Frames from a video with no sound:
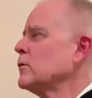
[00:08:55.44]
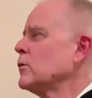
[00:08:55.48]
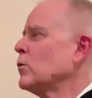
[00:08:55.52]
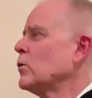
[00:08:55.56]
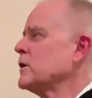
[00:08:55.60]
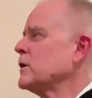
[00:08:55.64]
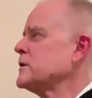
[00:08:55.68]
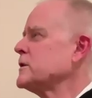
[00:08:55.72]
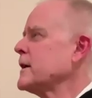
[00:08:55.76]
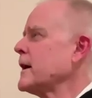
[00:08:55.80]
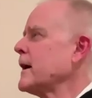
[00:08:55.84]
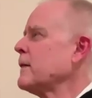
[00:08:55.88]

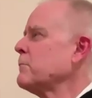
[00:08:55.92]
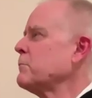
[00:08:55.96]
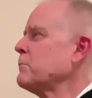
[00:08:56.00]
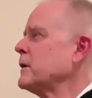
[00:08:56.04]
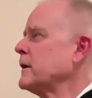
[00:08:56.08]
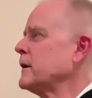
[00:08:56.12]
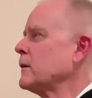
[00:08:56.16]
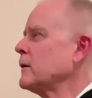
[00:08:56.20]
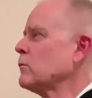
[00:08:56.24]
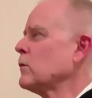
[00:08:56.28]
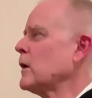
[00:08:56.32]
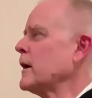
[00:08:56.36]
what's
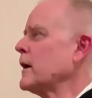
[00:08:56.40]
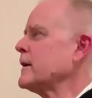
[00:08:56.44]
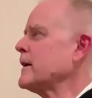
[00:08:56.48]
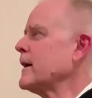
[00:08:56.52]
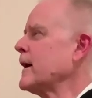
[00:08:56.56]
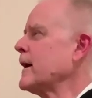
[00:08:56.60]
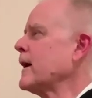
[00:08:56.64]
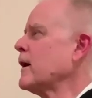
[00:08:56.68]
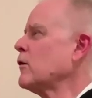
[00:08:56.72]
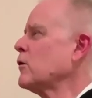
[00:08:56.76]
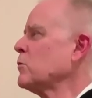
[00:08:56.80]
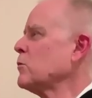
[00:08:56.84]
happening right
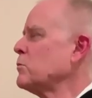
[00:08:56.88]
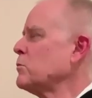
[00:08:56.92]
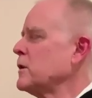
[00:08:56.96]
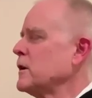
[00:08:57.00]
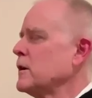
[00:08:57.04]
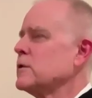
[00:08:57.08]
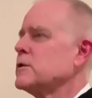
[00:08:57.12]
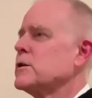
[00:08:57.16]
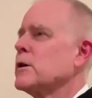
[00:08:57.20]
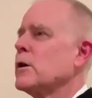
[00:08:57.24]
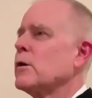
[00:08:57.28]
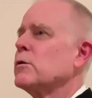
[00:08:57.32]
now,
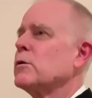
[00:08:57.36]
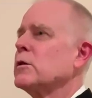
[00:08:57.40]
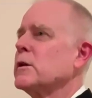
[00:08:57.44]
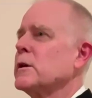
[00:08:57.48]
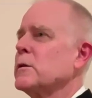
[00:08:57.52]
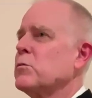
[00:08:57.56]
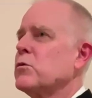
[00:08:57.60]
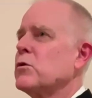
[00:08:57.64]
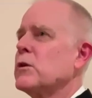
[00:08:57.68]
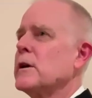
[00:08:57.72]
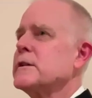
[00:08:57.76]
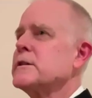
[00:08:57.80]
being
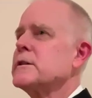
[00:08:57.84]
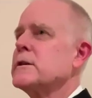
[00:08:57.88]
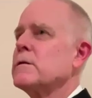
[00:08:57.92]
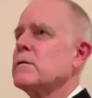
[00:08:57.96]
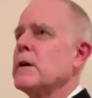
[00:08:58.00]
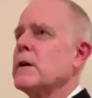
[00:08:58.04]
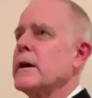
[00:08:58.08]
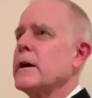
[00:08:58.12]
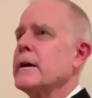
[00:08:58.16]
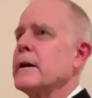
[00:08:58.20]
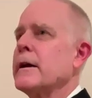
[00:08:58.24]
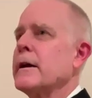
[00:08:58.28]
totally present
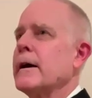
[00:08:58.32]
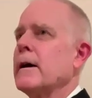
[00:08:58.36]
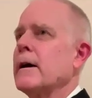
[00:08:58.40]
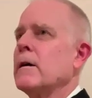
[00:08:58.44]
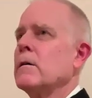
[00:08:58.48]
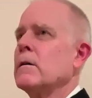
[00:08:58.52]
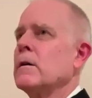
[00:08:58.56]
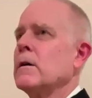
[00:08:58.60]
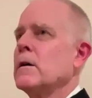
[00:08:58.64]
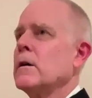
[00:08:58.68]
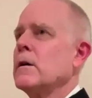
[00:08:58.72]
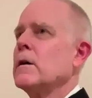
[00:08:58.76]
right
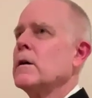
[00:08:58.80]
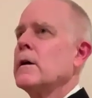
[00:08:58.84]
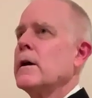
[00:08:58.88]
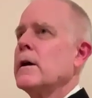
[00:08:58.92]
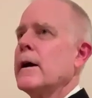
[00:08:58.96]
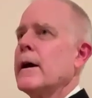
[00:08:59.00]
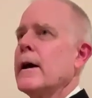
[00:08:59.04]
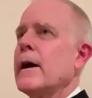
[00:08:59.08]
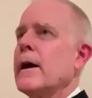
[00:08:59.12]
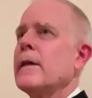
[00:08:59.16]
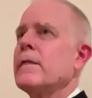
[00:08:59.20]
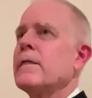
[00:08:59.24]
now.
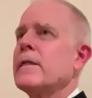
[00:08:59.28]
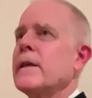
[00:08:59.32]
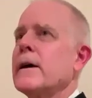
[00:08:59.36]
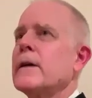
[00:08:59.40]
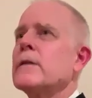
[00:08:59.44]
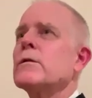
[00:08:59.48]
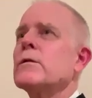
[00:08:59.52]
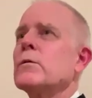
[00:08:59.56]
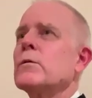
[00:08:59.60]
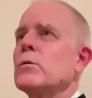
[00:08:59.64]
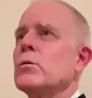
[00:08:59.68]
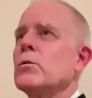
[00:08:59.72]
And
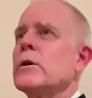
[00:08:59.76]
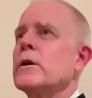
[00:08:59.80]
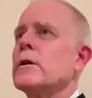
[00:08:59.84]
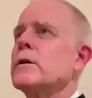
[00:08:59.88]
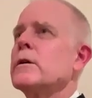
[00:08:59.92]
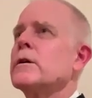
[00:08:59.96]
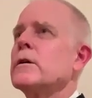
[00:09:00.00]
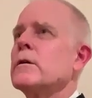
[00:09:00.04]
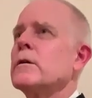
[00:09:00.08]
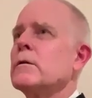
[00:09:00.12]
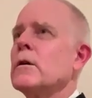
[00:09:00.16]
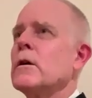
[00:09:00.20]
then we
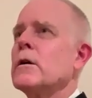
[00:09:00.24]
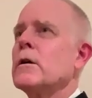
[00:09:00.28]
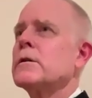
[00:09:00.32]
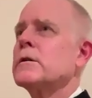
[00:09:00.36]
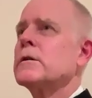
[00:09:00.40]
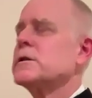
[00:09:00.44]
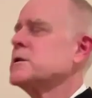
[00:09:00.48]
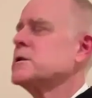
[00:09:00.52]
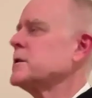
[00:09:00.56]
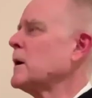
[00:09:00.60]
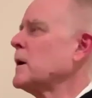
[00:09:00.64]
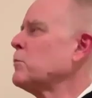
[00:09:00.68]
are no
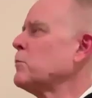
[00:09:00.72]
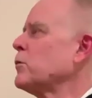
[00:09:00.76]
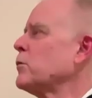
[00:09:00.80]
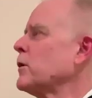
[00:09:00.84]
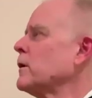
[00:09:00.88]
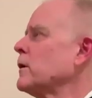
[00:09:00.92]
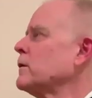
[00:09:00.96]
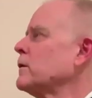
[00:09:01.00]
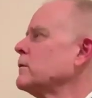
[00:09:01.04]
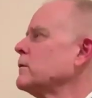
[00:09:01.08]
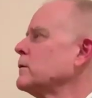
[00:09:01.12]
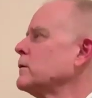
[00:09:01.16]
longer
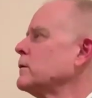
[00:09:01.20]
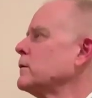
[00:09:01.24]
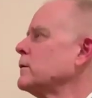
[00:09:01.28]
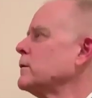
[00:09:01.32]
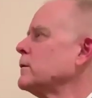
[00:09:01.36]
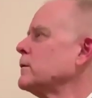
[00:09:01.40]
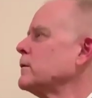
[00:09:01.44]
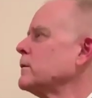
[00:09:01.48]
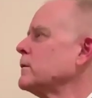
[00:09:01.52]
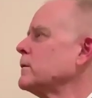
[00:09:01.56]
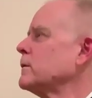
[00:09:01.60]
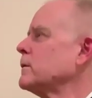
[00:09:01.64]
separate.
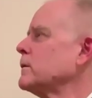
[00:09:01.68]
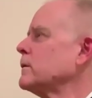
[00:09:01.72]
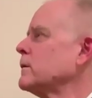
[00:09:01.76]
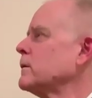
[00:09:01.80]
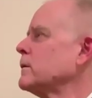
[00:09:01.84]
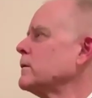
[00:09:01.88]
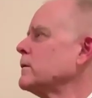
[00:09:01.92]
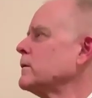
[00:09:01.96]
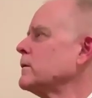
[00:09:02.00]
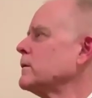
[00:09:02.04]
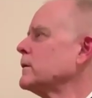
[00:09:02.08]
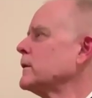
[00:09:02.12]

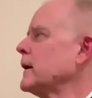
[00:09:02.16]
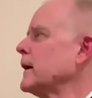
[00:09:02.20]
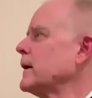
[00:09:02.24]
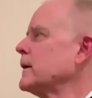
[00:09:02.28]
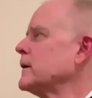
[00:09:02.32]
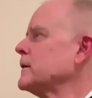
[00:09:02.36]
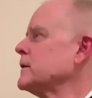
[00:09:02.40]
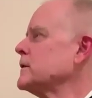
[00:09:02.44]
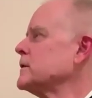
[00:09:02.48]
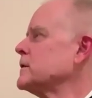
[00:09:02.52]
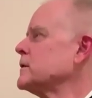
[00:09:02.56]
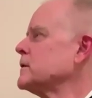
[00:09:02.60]

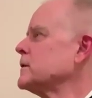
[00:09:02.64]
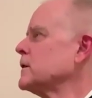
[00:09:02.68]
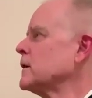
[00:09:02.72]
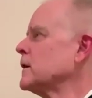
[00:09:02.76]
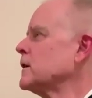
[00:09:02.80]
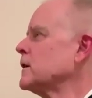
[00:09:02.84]
That is